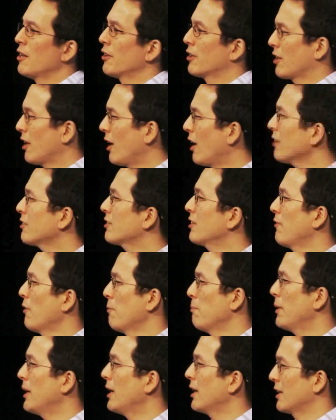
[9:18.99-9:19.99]
the cost of a
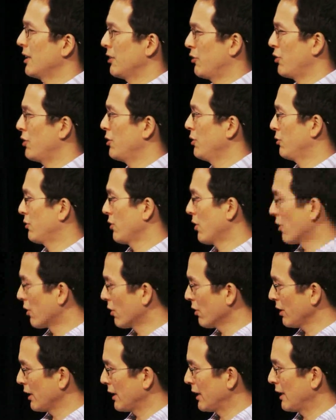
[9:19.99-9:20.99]
bug introduced
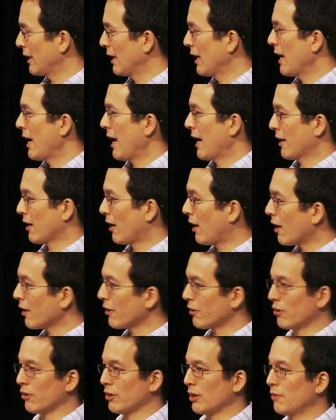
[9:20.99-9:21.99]
early and caught
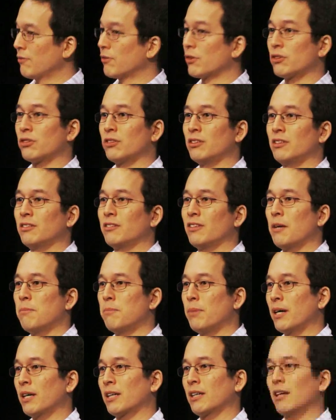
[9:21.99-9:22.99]
early versus a
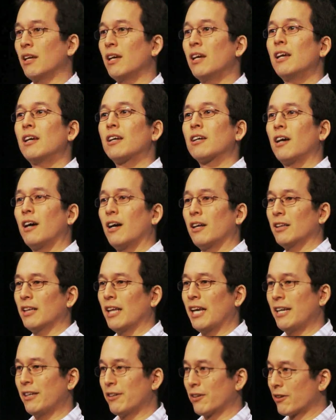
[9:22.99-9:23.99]
bug caught
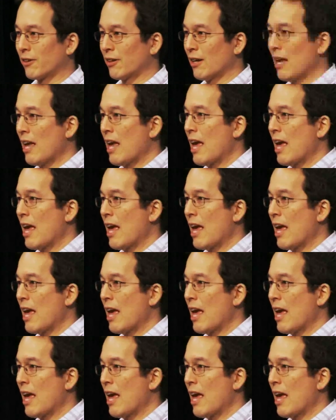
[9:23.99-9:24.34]
later.